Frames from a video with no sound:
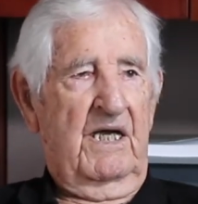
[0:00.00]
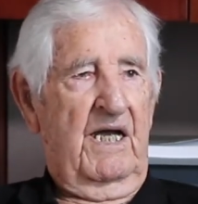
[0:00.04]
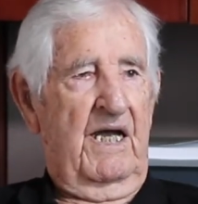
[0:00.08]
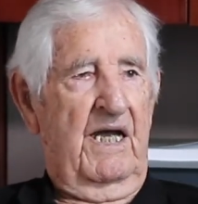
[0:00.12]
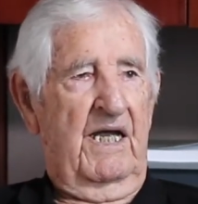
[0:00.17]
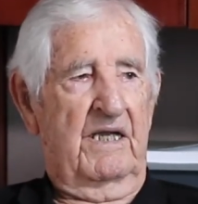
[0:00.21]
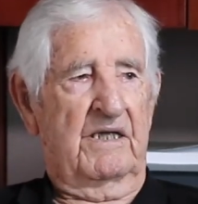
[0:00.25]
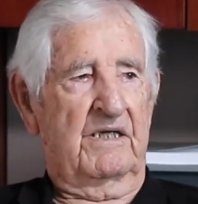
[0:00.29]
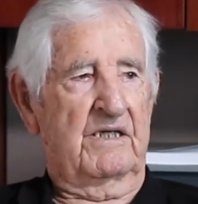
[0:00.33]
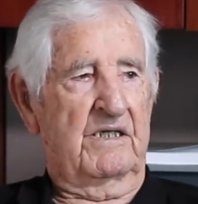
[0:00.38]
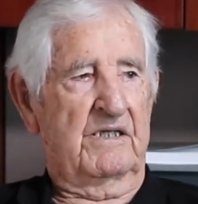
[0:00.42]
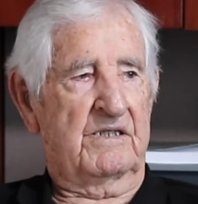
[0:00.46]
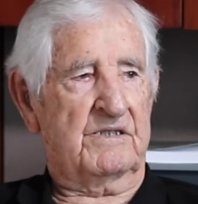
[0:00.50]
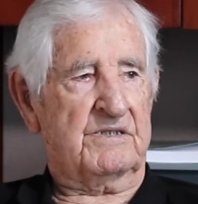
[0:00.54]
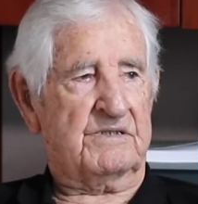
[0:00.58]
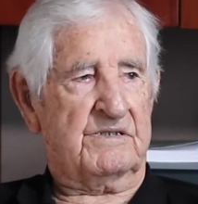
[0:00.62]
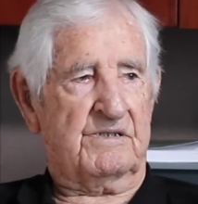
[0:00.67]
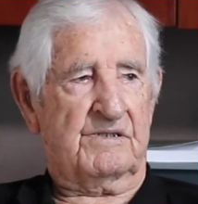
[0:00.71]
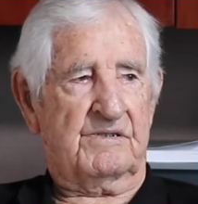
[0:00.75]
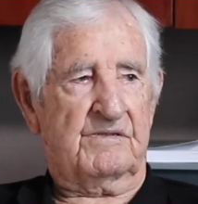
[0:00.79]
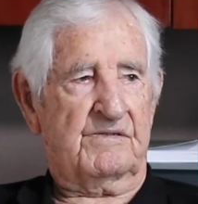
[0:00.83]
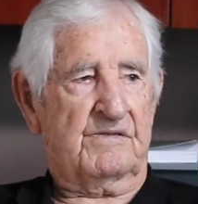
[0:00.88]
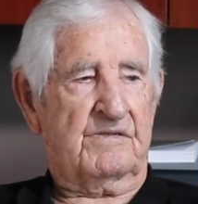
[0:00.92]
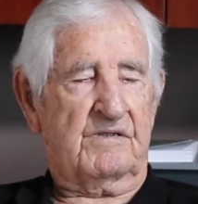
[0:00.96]
and this
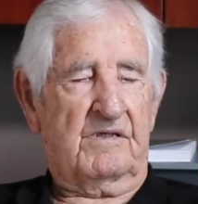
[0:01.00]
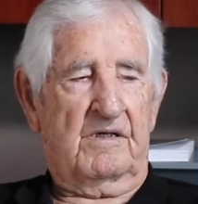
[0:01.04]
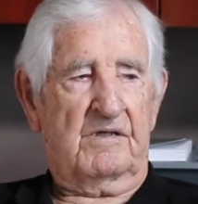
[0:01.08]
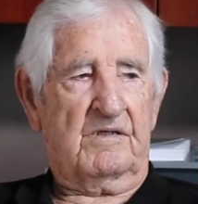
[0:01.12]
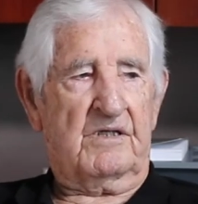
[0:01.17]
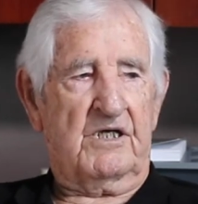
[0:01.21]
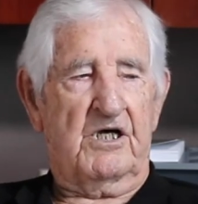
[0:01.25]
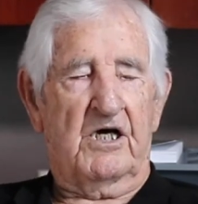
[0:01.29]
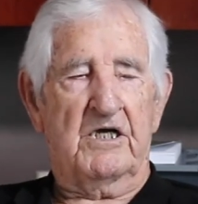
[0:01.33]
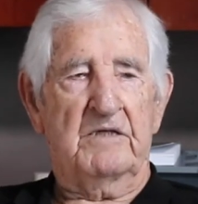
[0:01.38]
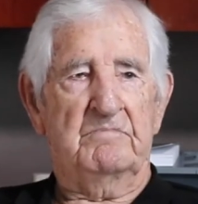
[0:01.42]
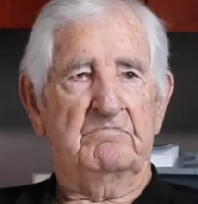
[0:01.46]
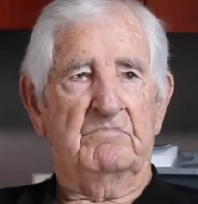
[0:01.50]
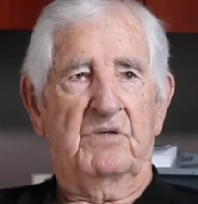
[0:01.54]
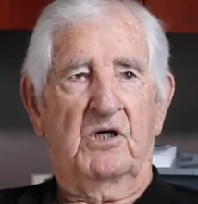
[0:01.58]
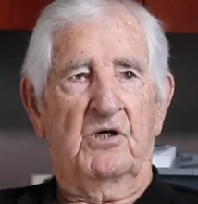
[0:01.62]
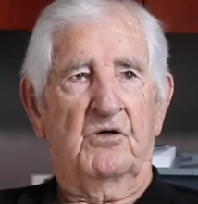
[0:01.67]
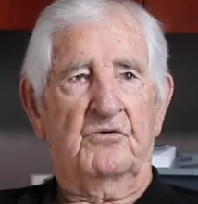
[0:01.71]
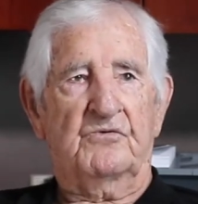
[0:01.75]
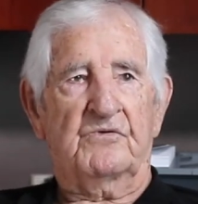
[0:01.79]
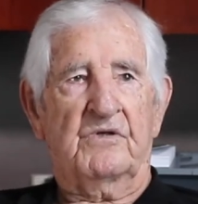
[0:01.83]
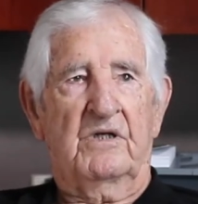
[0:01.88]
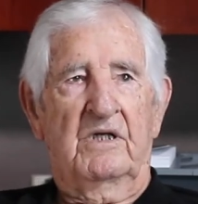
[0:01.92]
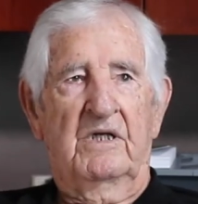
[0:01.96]

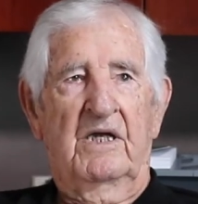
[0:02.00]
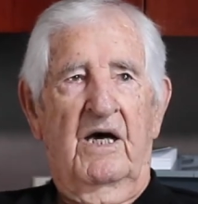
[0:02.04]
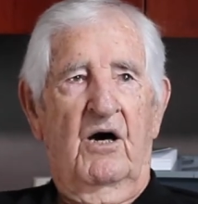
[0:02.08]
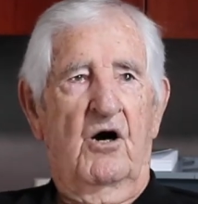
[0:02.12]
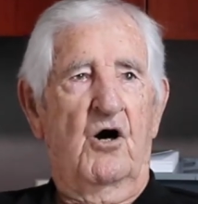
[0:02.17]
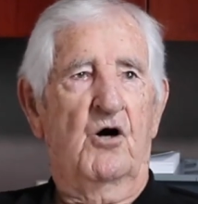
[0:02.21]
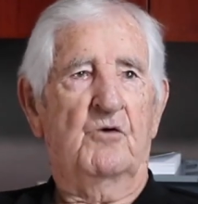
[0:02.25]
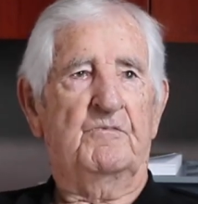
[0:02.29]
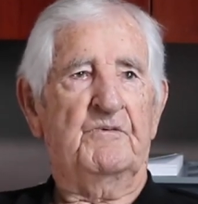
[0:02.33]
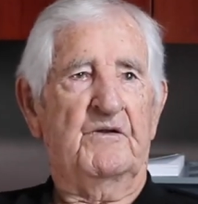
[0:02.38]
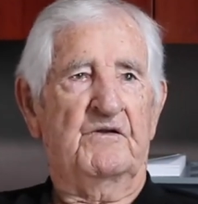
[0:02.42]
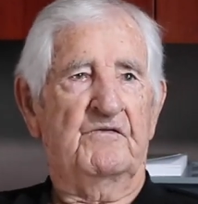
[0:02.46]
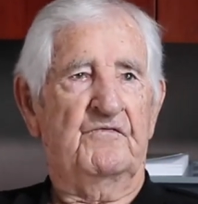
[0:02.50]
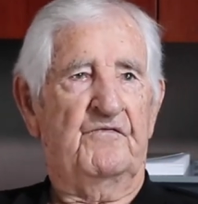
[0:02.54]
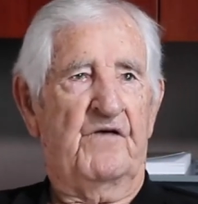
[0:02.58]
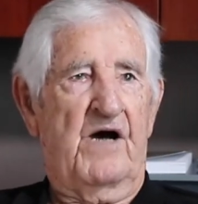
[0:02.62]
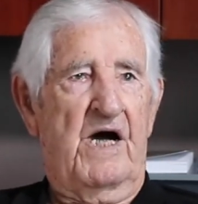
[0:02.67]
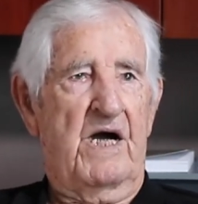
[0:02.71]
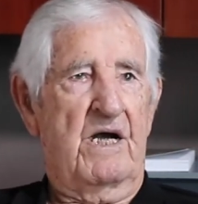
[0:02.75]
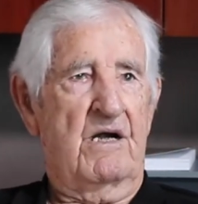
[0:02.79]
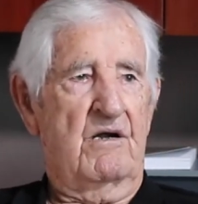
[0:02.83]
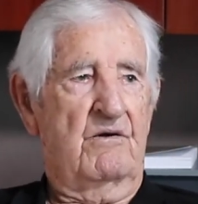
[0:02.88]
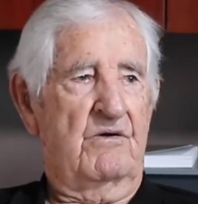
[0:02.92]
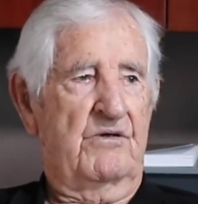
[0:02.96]
gunboat opened
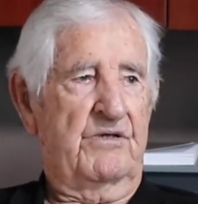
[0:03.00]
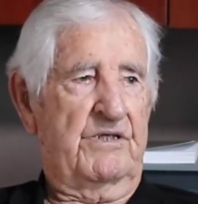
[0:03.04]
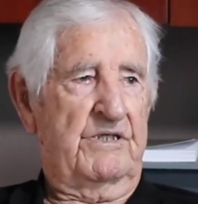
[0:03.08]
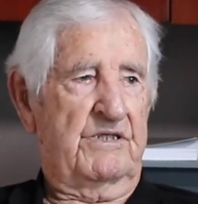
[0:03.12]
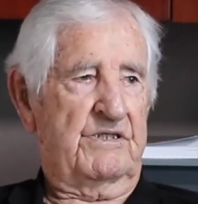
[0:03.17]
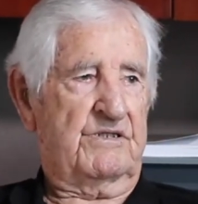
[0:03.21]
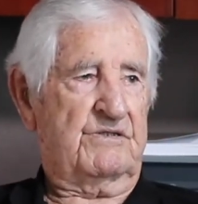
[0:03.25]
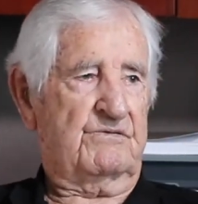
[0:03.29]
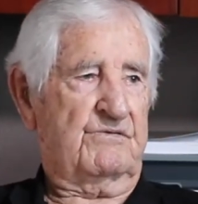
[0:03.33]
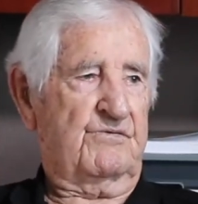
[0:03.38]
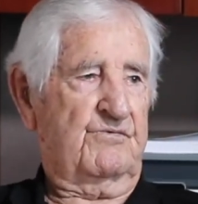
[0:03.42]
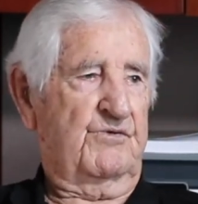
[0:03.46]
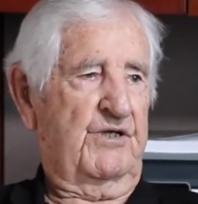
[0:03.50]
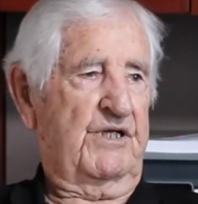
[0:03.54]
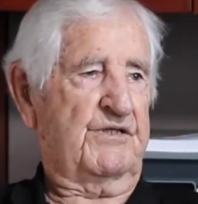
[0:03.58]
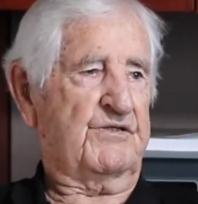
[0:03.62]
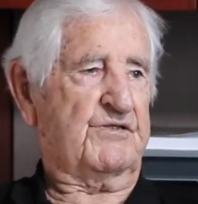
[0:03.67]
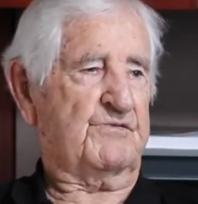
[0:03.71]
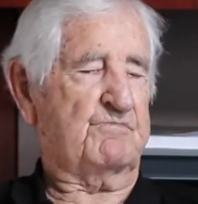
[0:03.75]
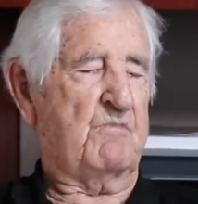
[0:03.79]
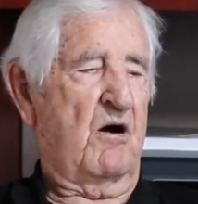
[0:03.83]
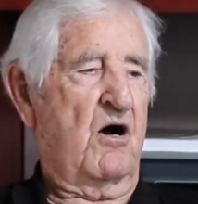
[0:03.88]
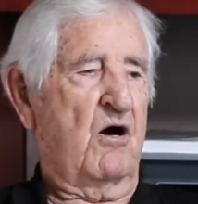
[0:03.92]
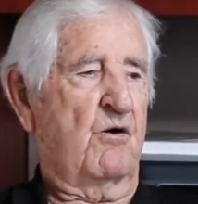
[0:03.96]
fire on us with
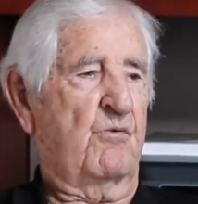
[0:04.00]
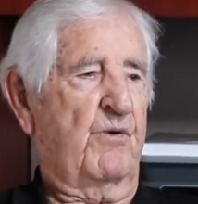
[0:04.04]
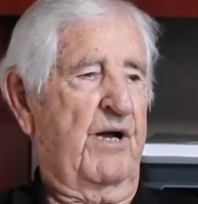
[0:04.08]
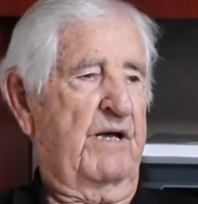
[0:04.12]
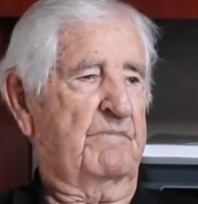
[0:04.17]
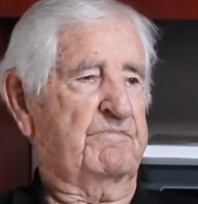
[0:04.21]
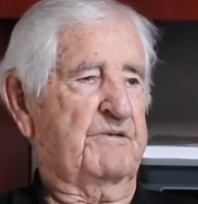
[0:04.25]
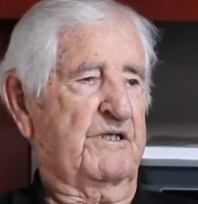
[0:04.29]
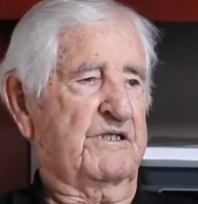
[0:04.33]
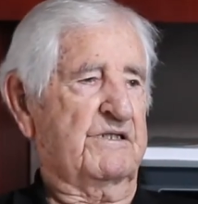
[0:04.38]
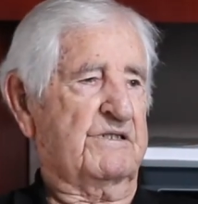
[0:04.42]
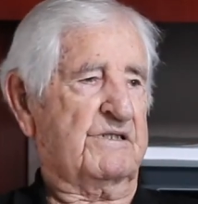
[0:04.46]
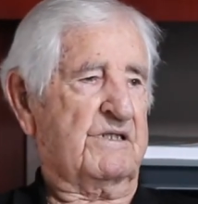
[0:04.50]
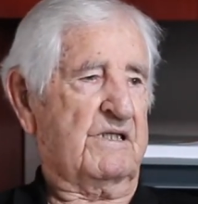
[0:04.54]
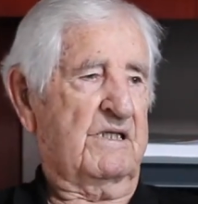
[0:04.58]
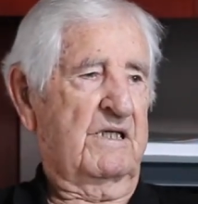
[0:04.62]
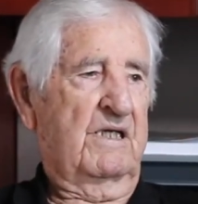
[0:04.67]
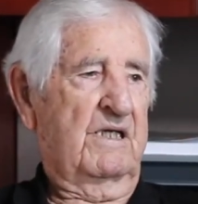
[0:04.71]
small weapons.